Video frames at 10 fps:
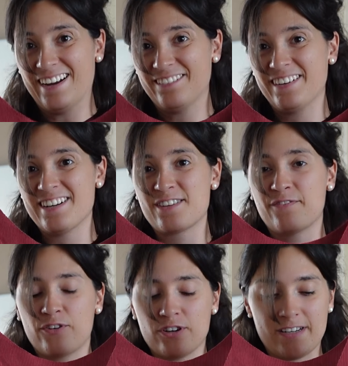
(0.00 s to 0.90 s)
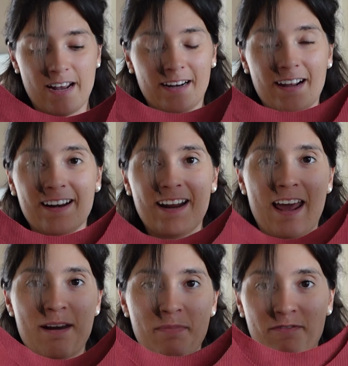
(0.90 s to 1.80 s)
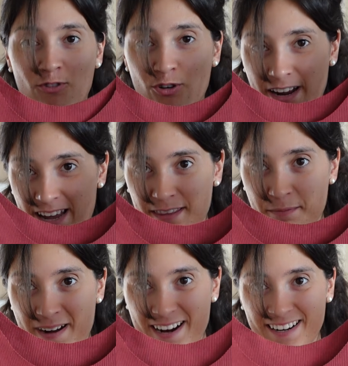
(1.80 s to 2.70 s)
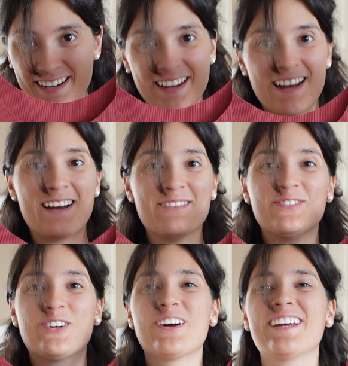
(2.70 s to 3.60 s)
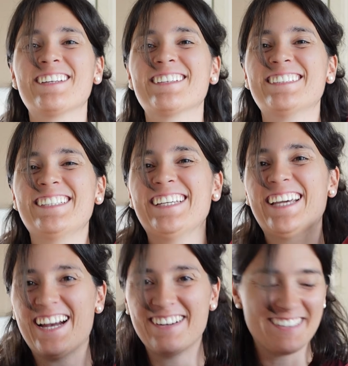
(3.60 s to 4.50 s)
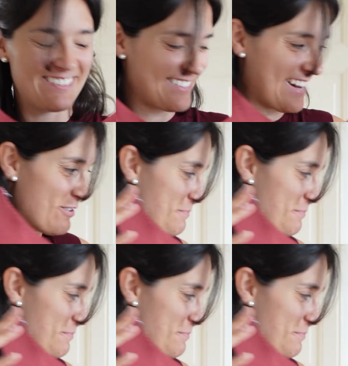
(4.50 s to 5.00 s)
I finished the first neckline, and before I add the binding, I'm going to see how it looks like